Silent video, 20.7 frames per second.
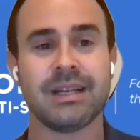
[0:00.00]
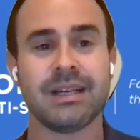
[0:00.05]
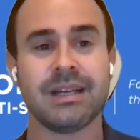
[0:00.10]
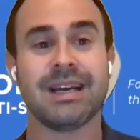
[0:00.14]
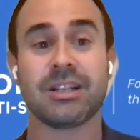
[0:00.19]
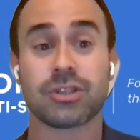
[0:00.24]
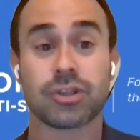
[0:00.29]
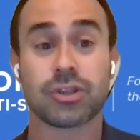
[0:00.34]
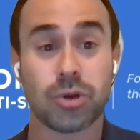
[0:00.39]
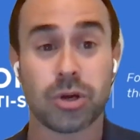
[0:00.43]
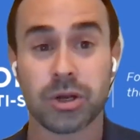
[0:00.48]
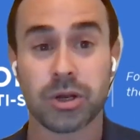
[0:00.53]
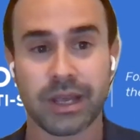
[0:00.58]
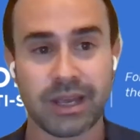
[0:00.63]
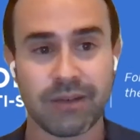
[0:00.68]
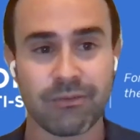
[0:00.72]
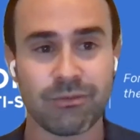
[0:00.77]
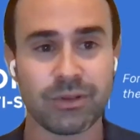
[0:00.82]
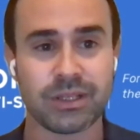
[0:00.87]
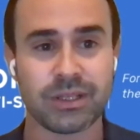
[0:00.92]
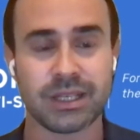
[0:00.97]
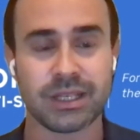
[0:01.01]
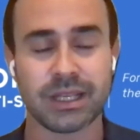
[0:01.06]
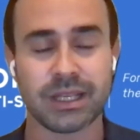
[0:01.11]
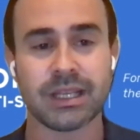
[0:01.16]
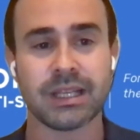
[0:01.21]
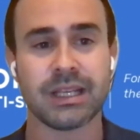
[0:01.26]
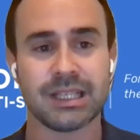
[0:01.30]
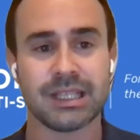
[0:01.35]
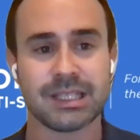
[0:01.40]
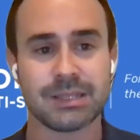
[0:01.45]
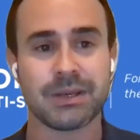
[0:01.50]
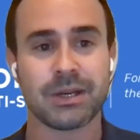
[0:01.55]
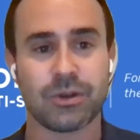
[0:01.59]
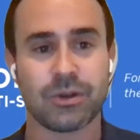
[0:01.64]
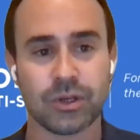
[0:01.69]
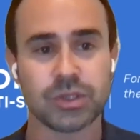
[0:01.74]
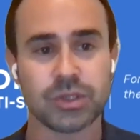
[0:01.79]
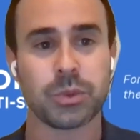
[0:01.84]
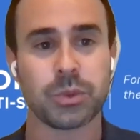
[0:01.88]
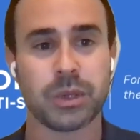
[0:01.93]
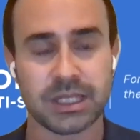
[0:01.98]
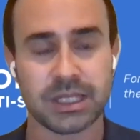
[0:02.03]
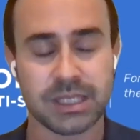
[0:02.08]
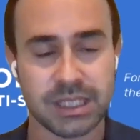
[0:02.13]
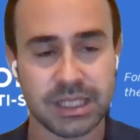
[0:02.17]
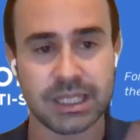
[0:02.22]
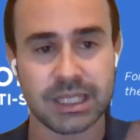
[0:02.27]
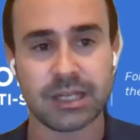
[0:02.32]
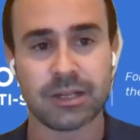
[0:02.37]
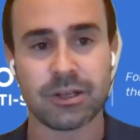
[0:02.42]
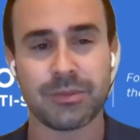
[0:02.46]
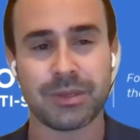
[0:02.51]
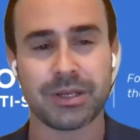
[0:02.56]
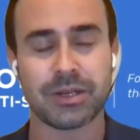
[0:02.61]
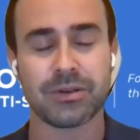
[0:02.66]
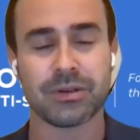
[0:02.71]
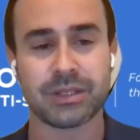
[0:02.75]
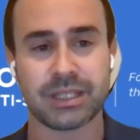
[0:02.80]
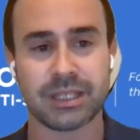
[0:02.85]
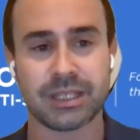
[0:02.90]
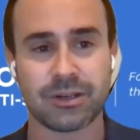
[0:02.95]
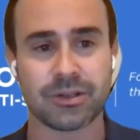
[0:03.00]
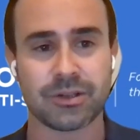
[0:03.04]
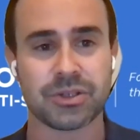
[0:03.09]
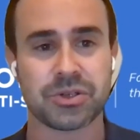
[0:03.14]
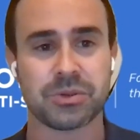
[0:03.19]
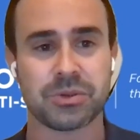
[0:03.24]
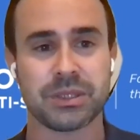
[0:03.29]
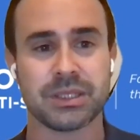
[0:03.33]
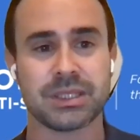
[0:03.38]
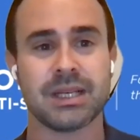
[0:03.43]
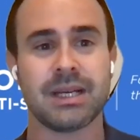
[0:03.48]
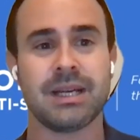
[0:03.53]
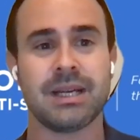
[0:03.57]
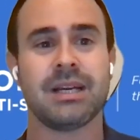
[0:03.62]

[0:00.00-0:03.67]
and strong everything is because we are still a minority countries.